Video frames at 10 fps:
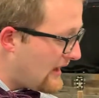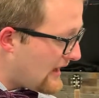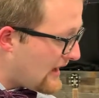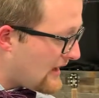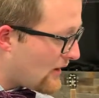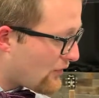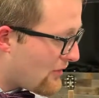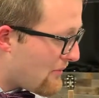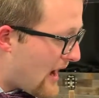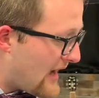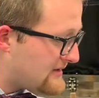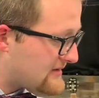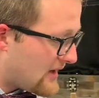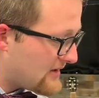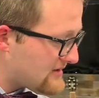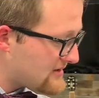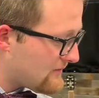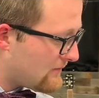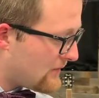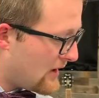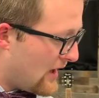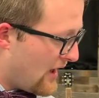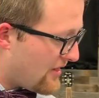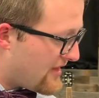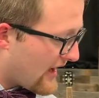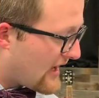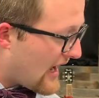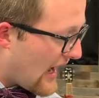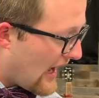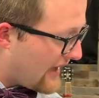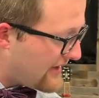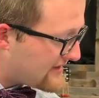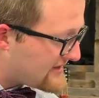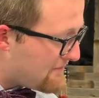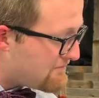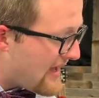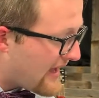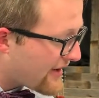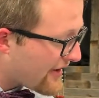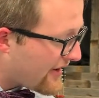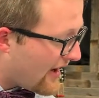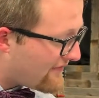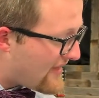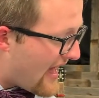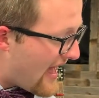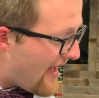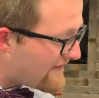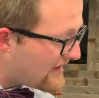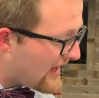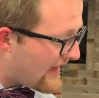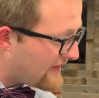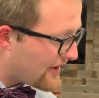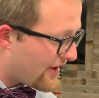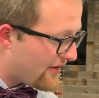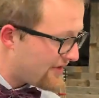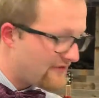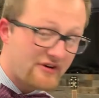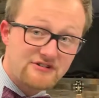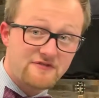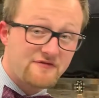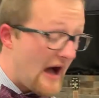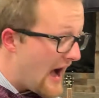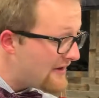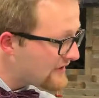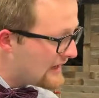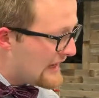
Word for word: he reminds us that God is the maker of the heaven and the earth. In verse 5,